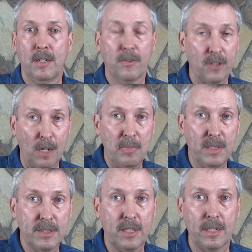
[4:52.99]
for our
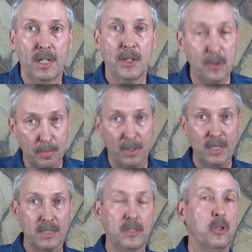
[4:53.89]
military, to a
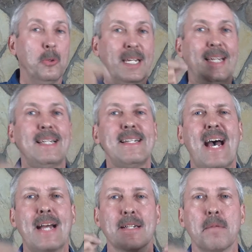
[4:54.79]
person who
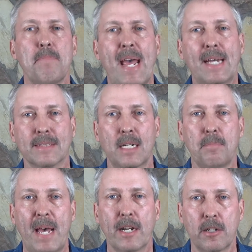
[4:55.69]
cannot pass a
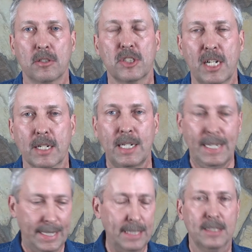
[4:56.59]
background check
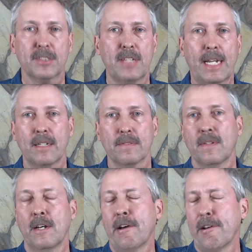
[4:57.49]
in the state of
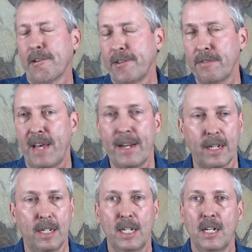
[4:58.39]

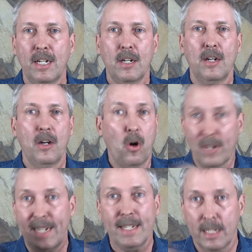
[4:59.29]
Nevada or
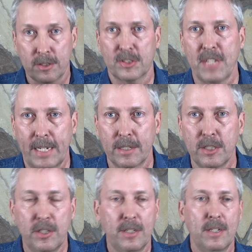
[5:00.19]
any other state,
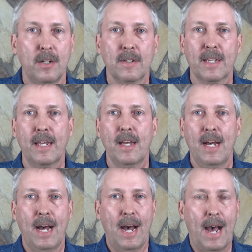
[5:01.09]
okay?
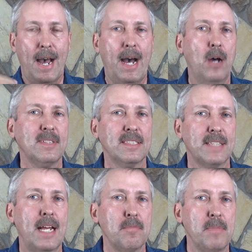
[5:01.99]
How does
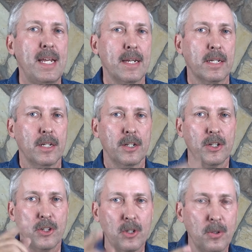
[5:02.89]
that make
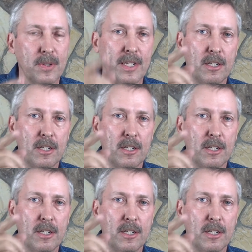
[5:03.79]
you, the